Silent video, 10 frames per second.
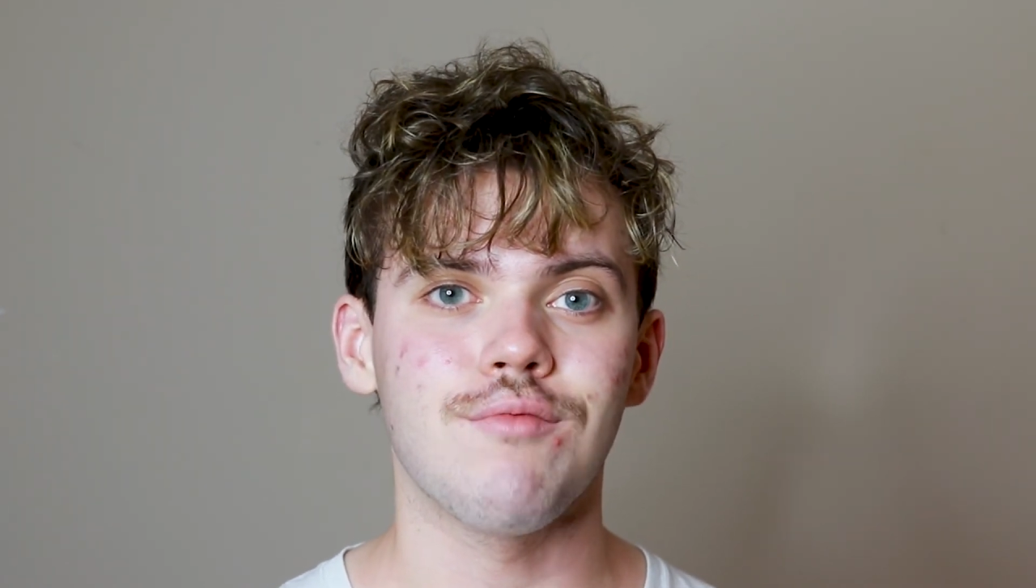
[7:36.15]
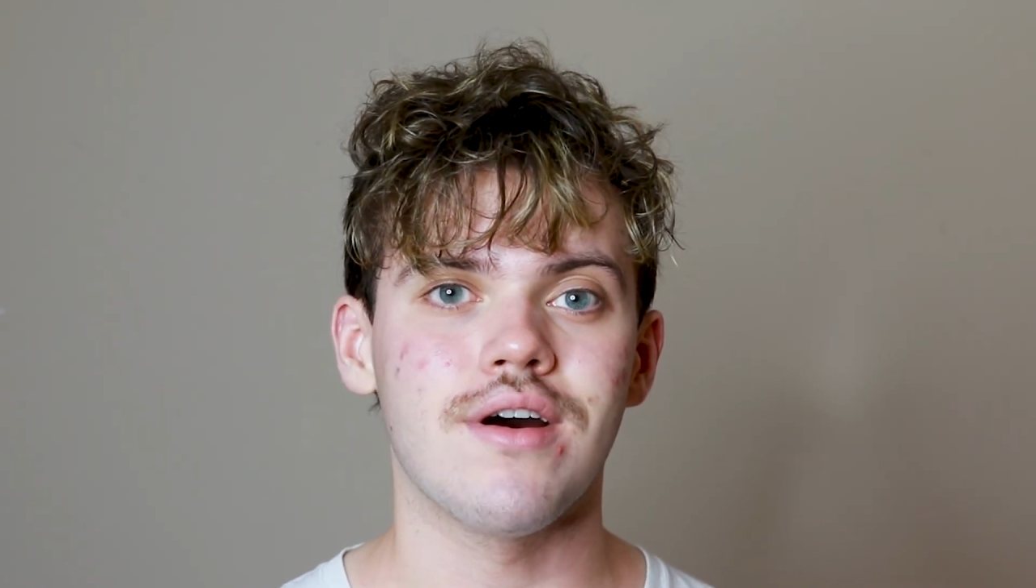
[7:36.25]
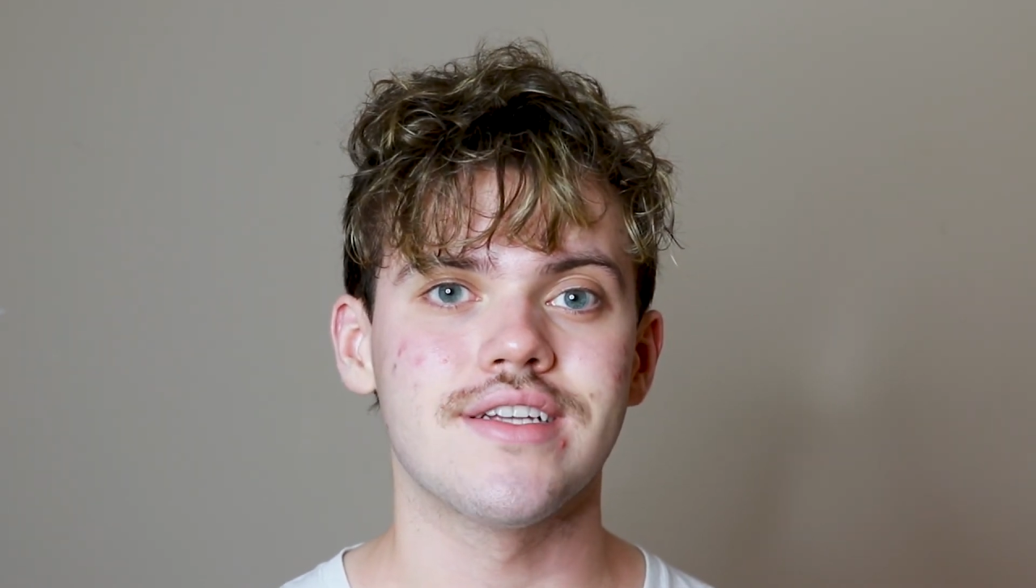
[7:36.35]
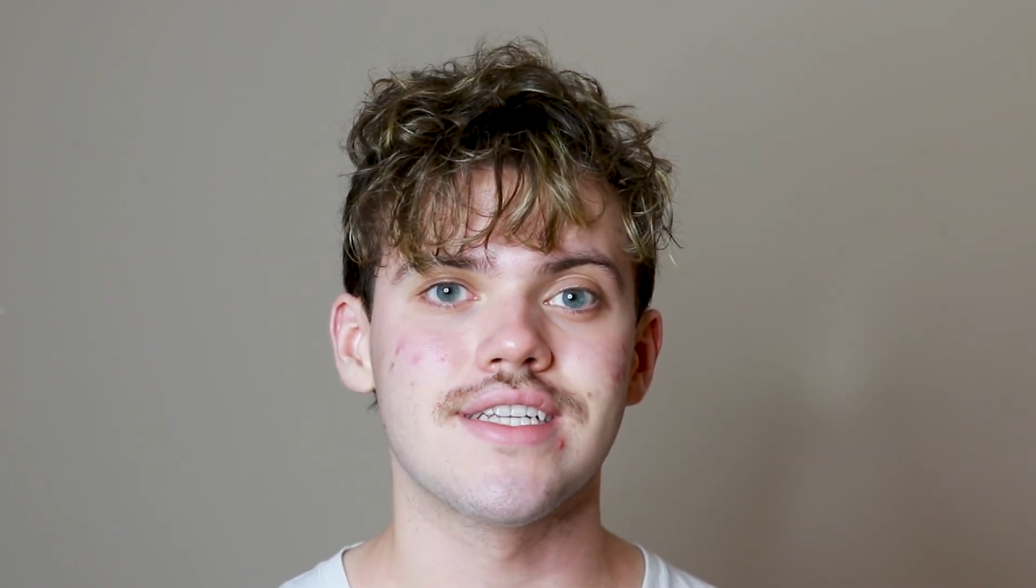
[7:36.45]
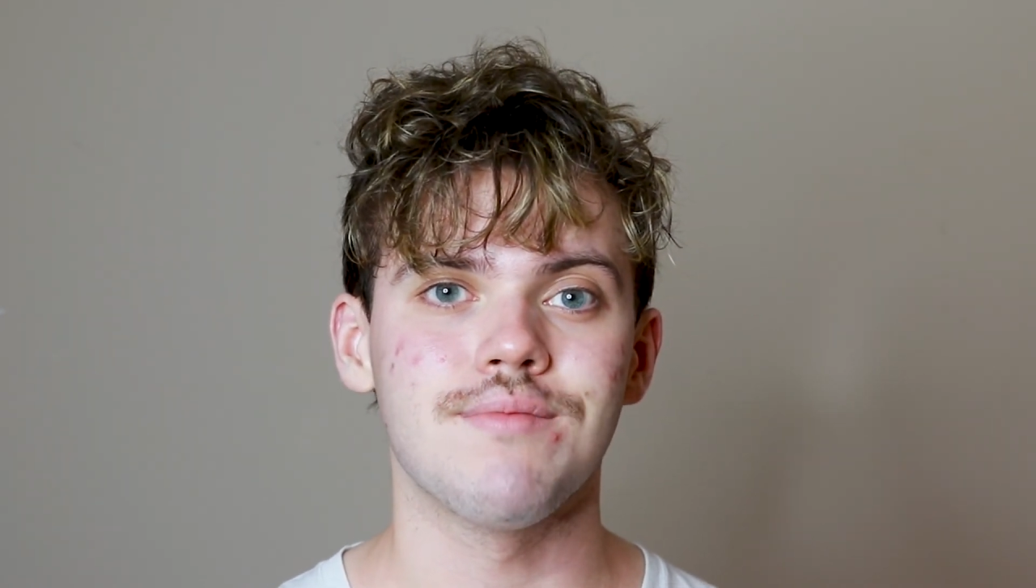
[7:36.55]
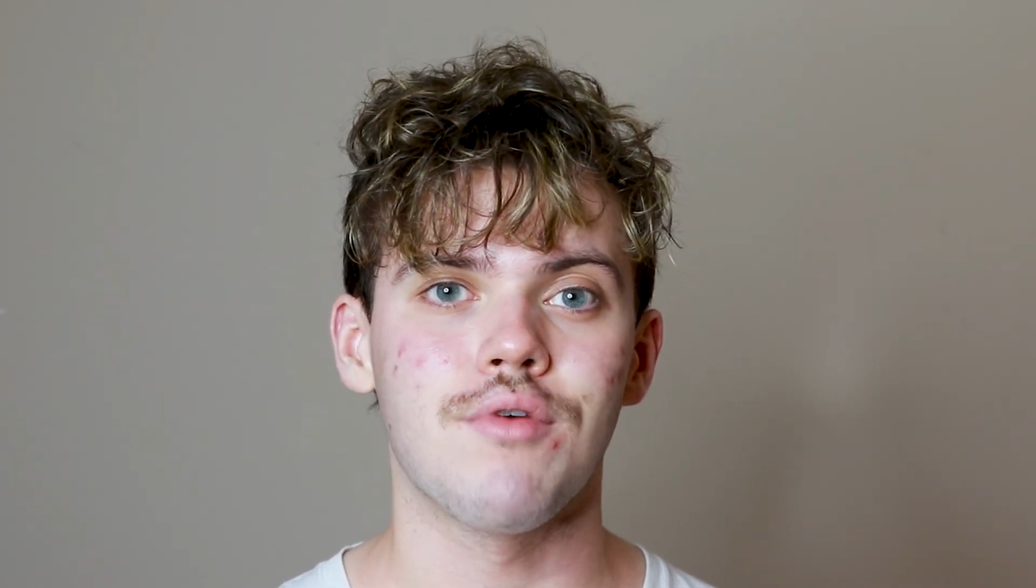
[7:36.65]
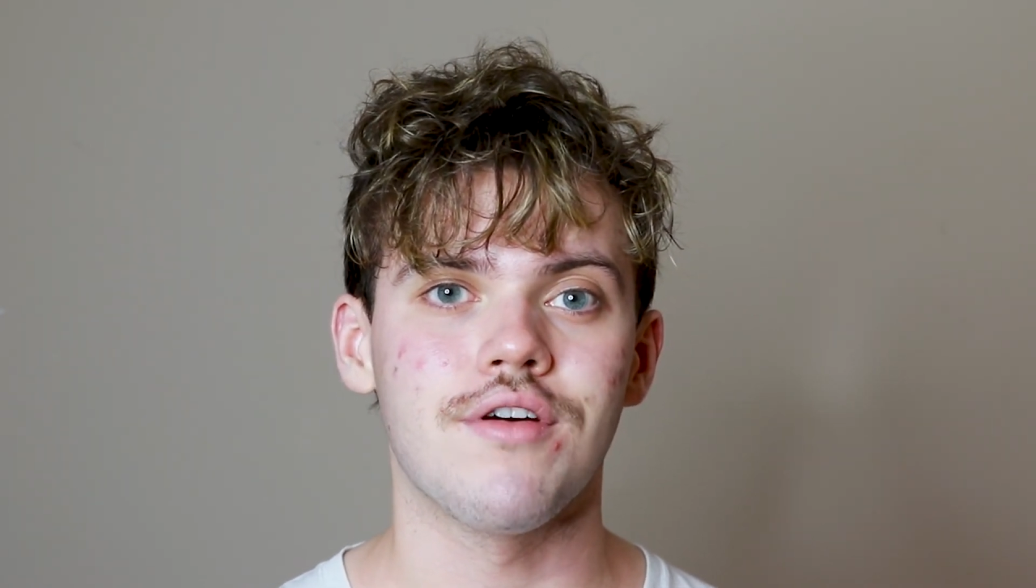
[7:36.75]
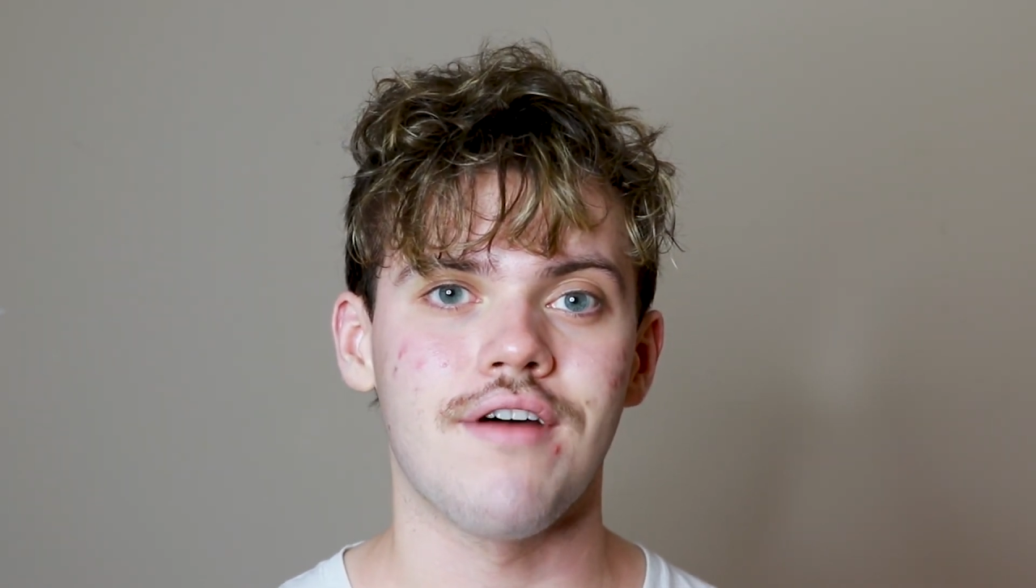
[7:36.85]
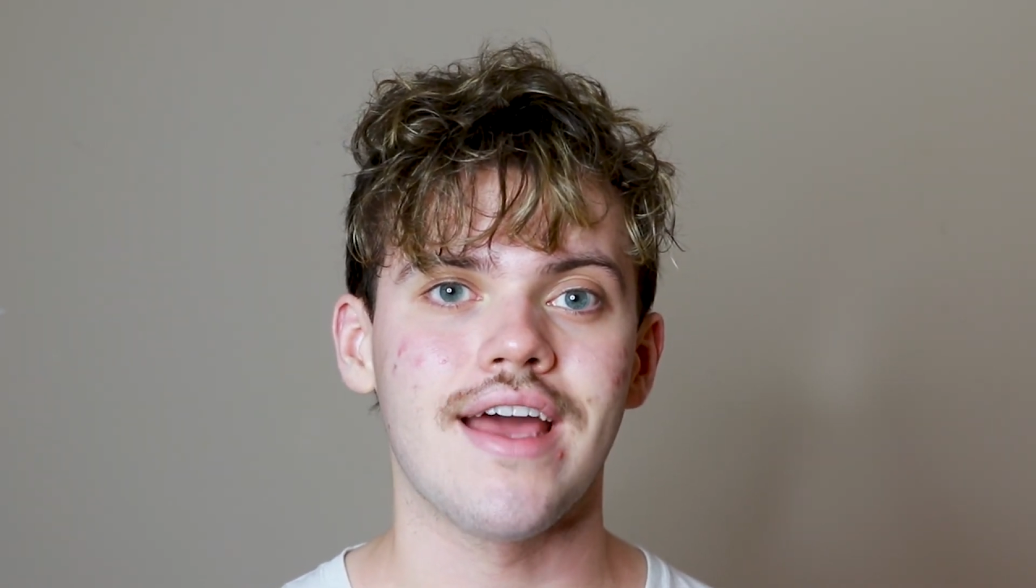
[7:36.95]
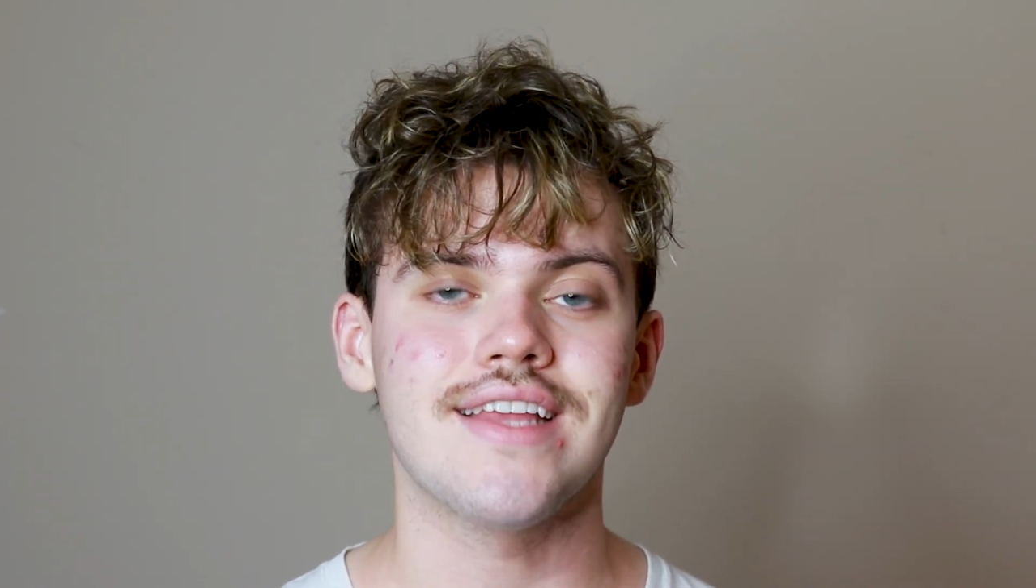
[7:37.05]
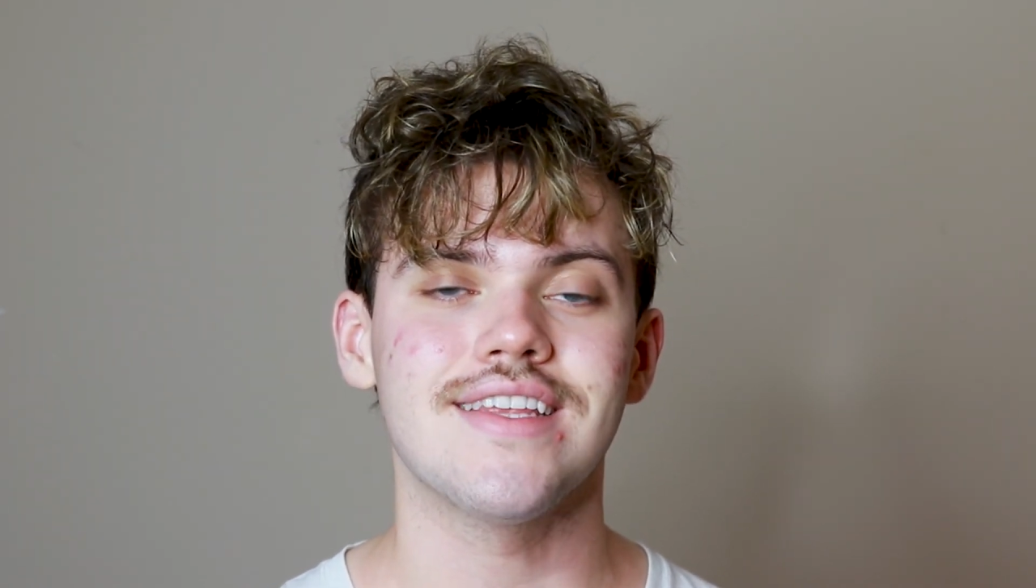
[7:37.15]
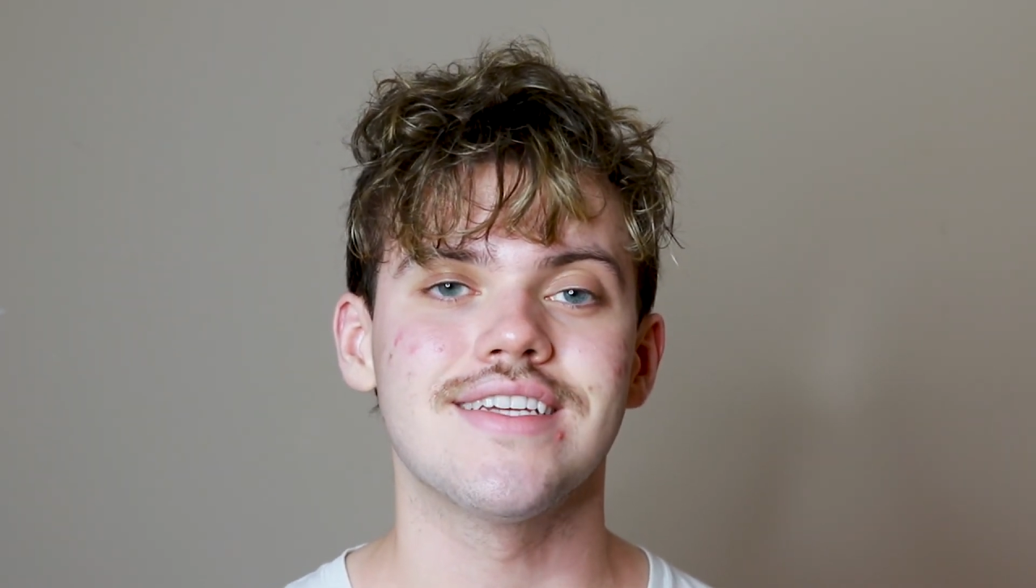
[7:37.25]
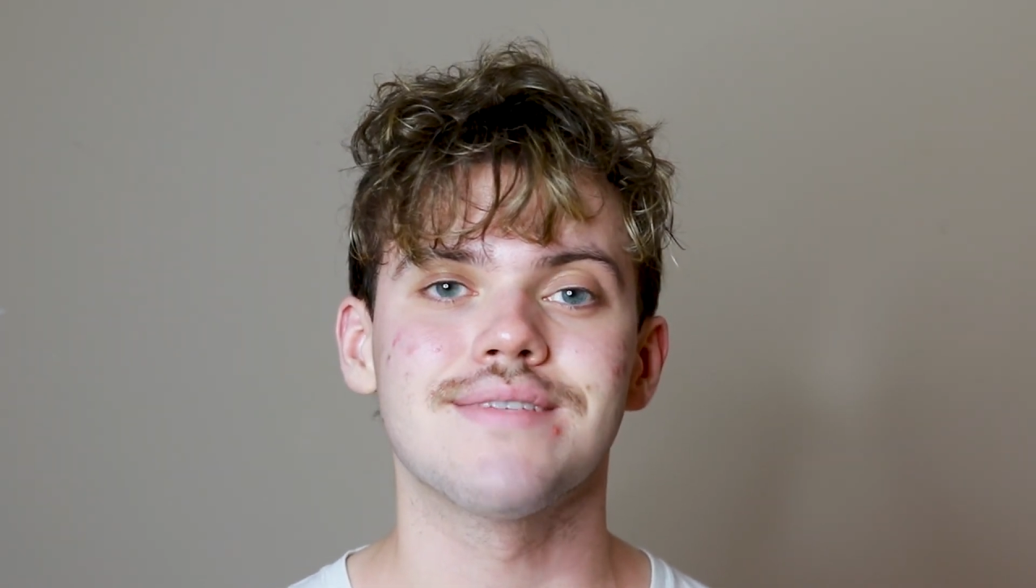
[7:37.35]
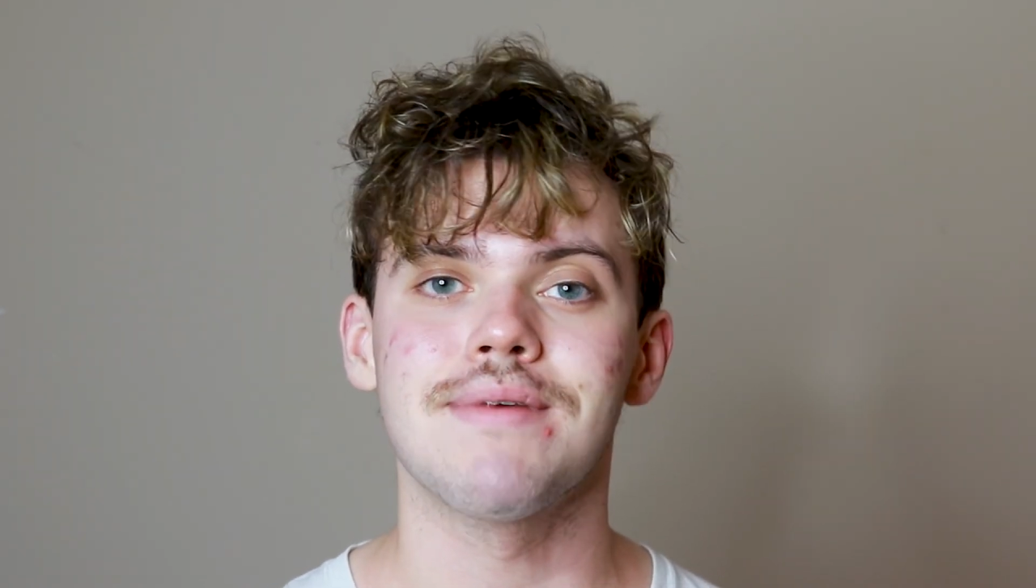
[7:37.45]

want to see more like this,